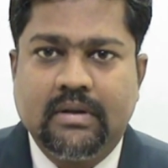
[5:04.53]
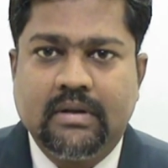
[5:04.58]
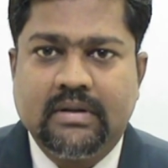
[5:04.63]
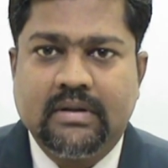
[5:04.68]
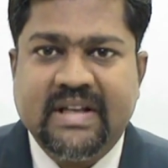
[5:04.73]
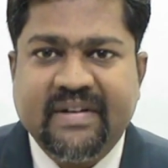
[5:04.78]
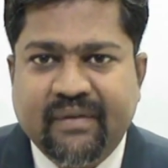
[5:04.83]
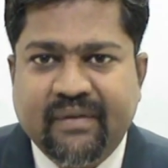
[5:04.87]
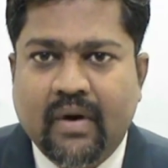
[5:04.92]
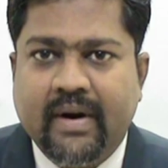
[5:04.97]

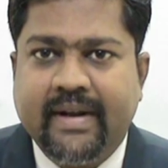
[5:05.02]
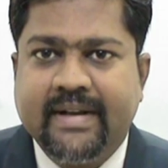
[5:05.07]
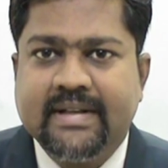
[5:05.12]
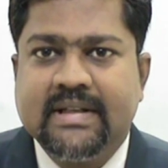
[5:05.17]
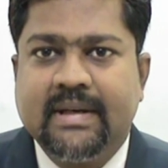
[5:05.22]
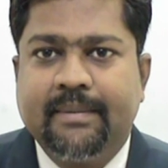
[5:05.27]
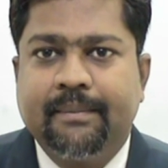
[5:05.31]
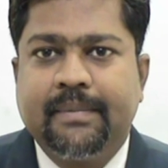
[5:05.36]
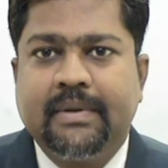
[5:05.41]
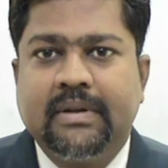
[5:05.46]
Say for
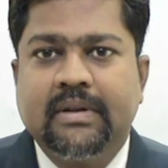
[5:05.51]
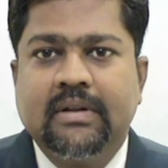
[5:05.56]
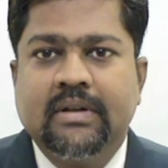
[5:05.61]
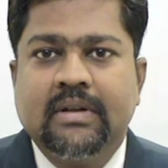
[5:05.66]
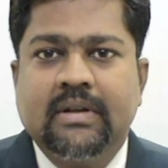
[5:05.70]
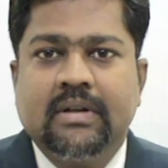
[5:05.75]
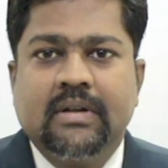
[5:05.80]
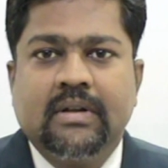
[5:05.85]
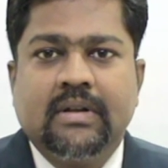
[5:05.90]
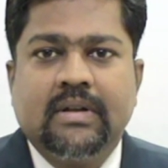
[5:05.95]

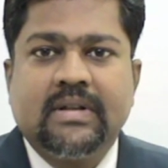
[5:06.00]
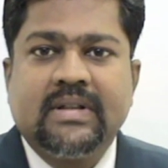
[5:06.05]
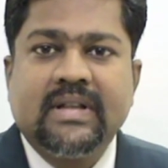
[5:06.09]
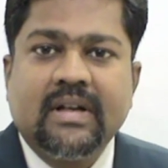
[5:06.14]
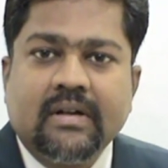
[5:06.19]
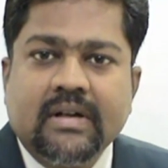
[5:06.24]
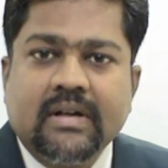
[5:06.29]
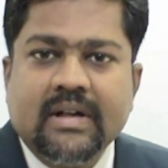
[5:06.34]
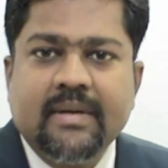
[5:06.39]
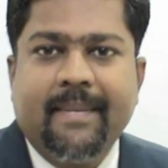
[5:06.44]
example,
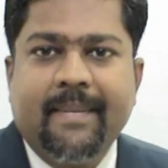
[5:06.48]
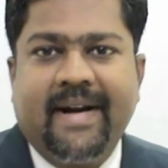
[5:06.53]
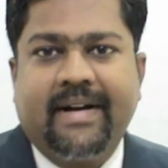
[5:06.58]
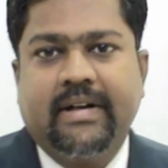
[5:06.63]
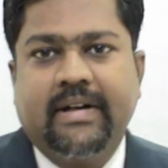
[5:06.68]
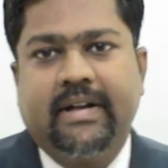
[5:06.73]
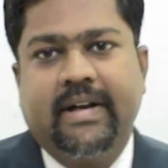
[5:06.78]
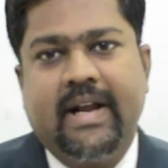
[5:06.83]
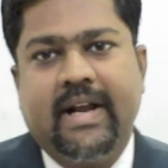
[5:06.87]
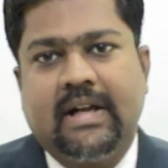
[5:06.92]
certain
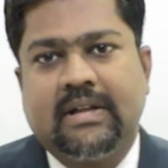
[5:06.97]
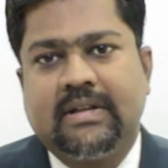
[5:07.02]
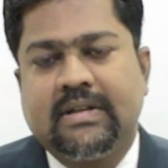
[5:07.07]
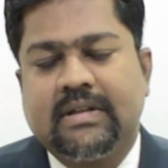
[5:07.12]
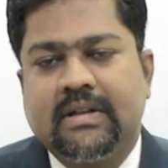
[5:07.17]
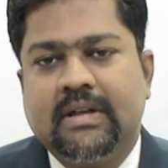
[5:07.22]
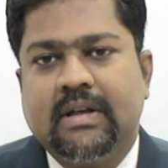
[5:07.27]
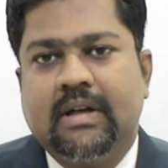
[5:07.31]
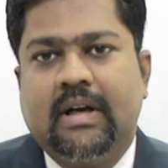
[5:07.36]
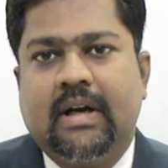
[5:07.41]
bacteria
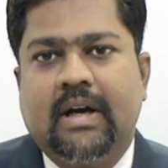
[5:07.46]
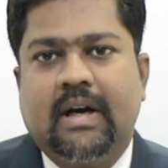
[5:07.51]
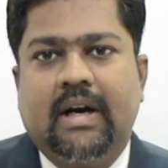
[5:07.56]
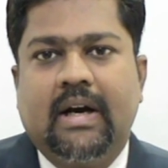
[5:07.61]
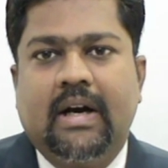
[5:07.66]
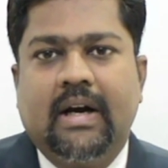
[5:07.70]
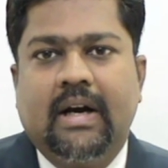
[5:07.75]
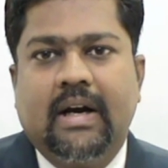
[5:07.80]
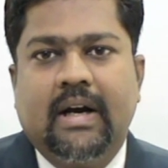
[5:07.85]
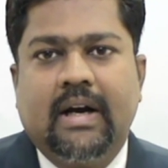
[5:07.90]

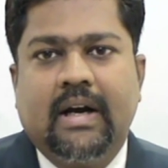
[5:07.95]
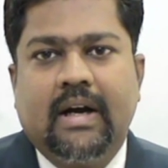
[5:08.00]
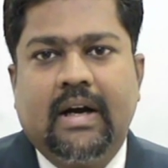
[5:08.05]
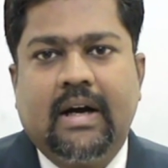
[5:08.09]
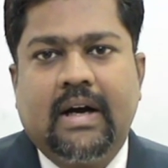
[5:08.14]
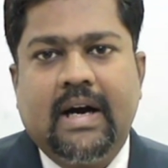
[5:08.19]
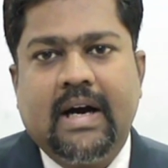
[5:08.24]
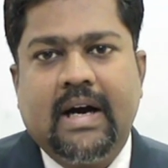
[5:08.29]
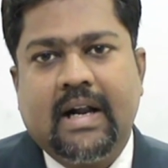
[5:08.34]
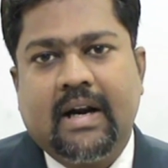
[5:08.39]

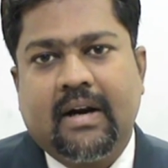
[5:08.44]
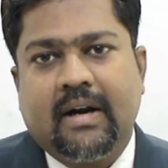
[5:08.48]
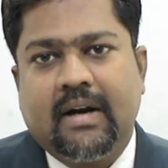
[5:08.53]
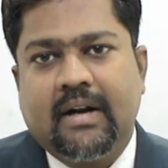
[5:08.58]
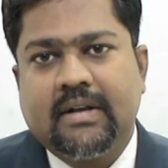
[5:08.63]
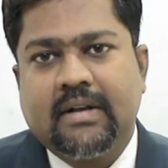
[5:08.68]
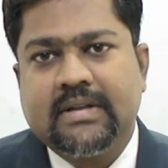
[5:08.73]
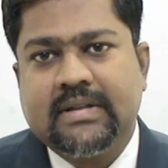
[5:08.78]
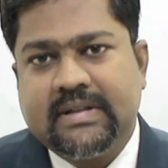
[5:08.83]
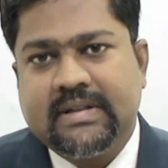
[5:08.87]

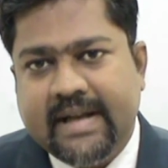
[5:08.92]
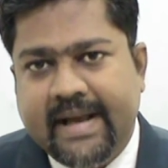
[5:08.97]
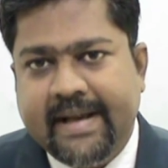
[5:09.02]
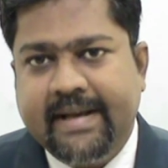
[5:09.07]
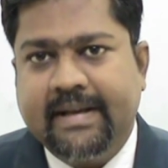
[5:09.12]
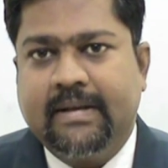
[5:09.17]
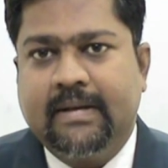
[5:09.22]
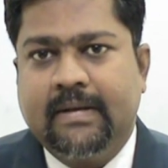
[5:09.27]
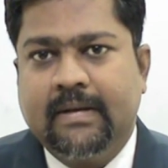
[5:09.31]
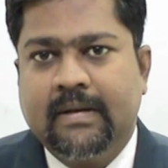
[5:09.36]
are
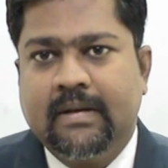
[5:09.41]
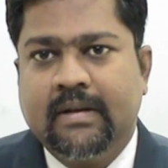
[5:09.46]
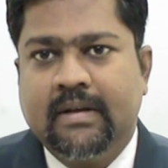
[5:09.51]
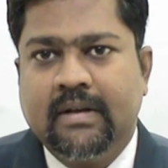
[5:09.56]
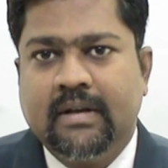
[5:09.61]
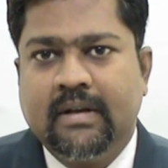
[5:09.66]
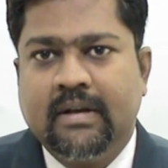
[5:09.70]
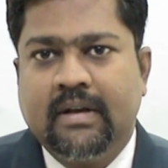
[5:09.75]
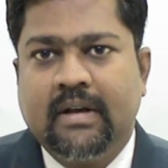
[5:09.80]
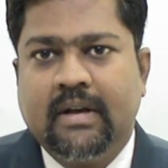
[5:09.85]
staying
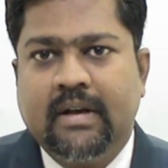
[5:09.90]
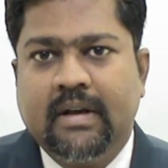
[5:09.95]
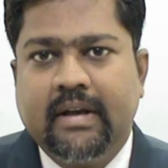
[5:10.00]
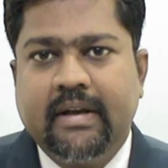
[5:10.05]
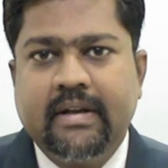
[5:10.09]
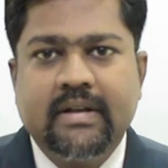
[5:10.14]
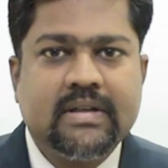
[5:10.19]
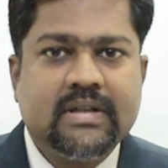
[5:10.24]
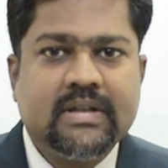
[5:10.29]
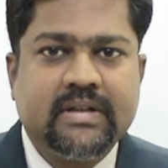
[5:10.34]

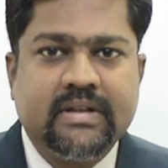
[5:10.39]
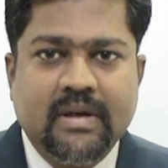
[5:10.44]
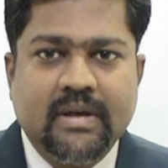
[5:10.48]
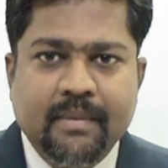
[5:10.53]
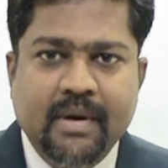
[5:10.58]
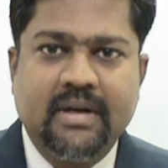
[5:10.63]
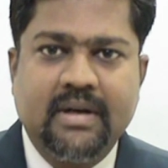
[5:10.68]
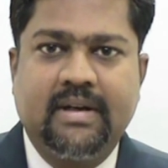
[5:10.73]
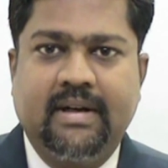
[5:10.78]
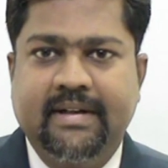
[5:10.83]
in
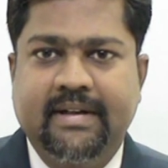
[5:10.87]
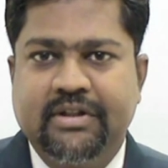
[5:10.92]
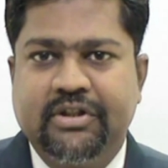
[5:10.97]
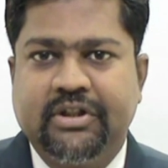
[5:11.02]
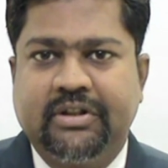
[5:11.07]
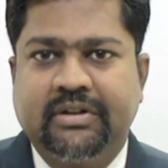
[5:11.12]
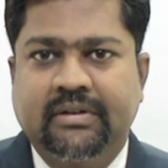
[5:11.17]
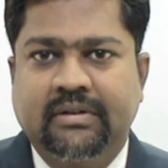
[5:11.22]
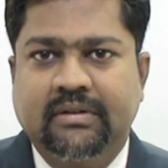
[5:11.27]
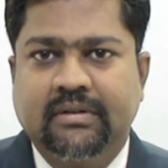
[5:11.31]
stomach
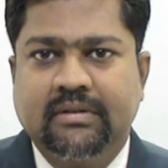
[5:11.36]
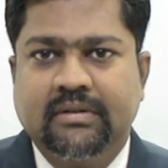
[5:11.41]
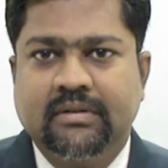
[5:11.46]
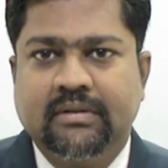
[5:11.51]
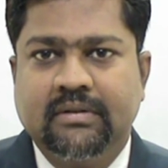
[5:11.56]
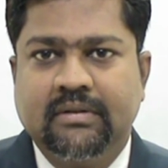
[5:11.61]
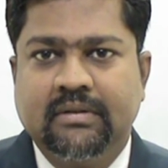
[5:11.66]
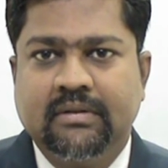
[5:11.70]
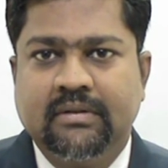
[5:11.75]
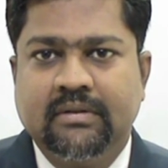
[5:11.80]
region,
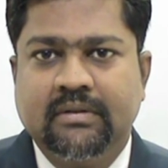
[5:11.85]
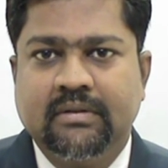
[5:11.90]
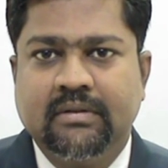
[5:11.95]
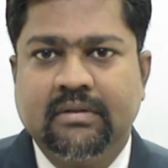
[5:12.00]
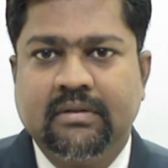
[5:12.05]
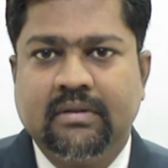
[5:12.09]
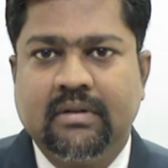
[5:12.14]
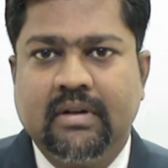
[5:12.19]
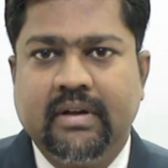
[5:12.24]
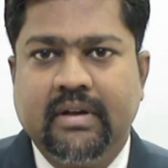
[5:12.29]

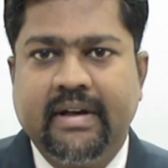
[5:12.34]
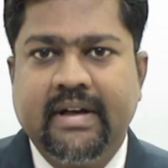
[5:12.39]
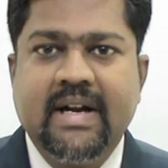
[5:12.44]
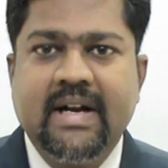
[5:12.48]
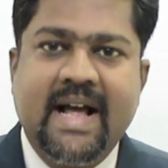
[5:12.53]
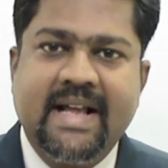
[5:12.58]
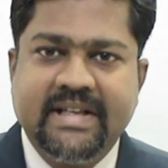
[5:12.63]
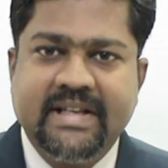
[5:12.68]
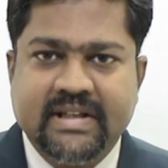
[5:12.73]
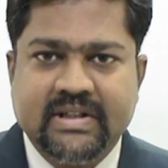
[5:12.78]
in
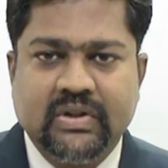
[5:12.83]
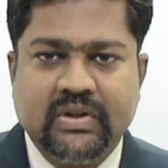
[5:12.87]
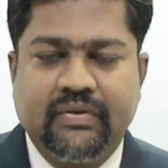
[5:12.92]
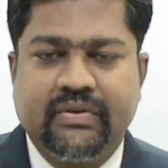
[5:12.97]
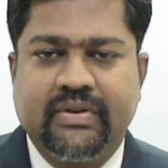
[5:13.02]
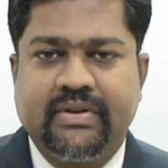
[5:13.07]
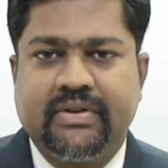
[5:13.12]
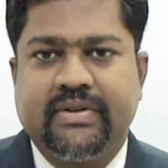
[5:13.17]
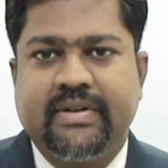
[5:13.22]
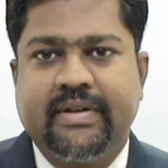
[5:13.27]
digestive
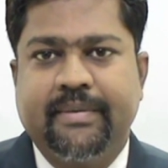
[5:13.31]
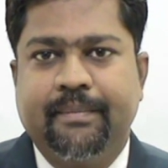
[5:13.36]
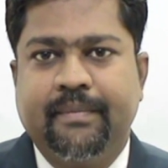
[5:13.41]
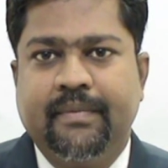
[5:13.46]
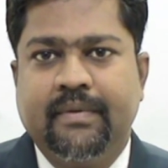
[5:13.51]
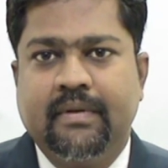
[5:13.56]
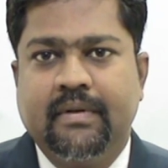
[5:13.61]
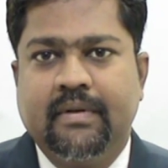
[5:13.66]
system.